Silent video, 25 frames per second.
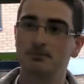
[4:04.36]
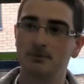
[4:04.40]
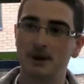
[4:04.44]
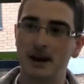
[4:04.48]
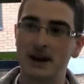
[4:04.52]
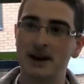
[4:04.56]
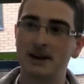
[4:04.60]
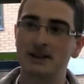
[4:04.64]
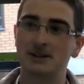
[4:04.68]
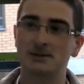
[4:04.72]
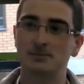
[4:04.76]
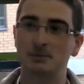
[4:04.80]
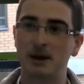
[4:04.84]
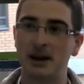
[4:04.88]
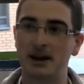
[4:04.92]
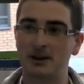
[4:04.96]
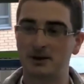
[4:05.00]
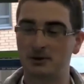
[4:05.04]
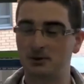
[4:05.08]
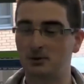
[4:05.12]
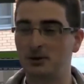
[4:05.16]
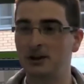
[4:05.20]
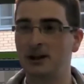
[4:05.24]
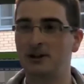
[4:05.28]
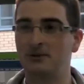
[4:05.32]
X back
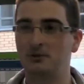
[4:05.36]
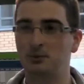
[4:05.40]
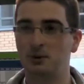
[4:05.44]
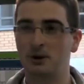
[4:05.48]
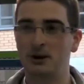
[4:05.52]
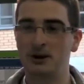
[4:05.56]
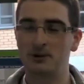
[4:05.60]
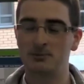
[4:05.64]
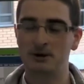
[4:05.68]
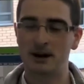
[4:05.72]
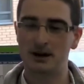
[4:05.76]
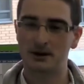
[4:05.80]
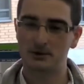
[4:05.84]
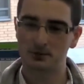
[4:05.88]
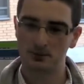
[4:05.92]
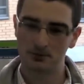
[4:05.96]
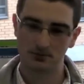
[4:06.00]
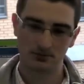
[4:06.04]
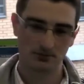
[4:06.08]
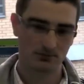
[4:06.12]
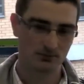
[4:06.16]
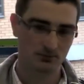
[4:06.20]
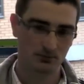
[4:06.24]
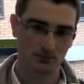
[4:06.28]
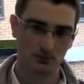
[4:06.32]
or we'll have Y back
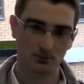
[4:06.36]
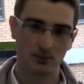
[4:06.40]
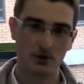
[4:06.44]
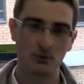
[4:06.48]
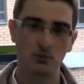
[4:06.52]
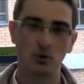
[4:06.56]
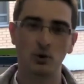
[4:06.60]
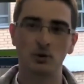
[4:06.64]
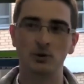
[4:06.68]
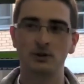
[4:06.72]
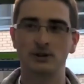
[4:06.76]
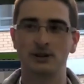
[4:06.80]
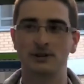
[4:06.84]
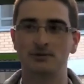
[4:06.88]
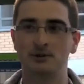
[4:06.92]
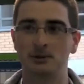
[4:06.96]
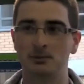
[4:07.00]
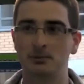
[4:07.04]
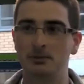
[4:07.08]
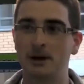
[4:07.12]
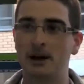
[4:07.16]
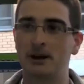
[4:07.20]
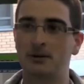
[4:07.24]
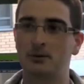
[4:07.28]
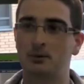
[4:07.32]
we won't have
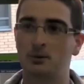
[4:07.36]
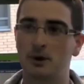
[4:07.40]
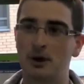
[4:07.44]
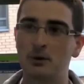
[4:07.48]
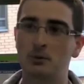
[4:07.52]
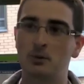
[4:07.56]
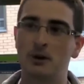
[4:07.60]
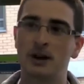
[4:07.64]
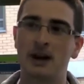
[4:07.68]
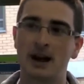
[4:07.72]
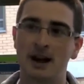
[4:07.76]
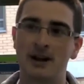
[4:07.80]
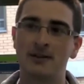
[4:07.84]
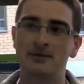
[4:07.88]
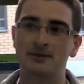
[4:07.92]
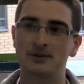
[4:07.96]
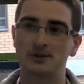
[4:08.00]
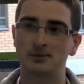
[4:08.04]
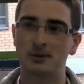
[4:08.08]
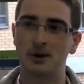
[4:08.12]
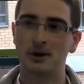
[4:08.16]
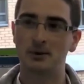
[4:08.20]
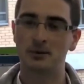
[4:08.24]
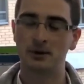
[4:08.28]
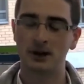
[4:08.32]
them back what we have
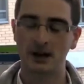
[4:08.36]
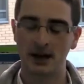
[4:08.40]
is what we